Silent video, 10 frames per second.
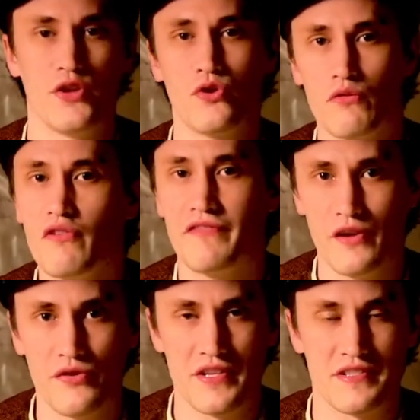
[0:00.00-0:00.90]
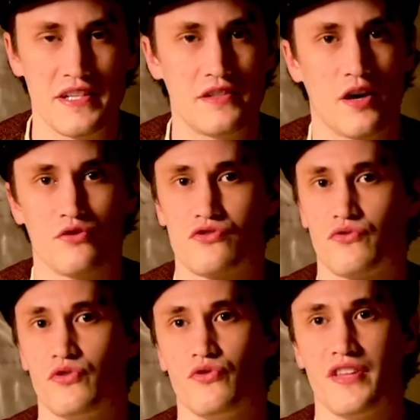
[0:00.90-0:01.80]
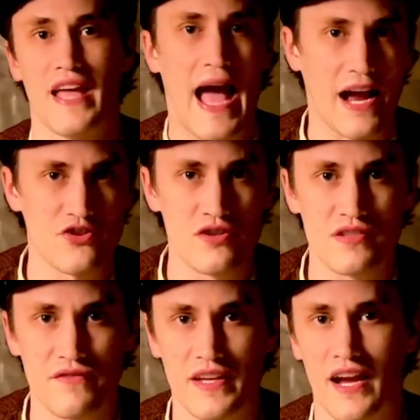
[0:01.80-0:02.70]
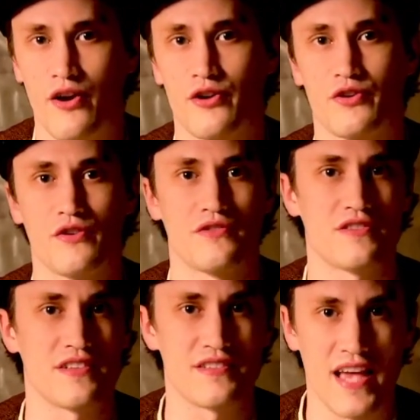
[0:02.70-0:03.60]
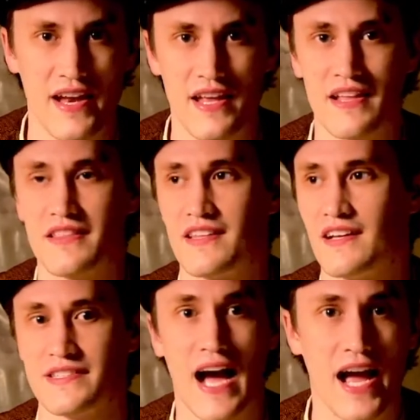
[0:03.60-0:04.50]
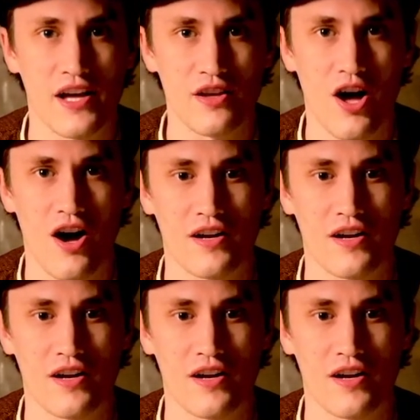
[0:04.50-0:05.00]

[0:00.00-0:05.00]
you can reveal these details through the actions of the characters, the setting, the dialogue,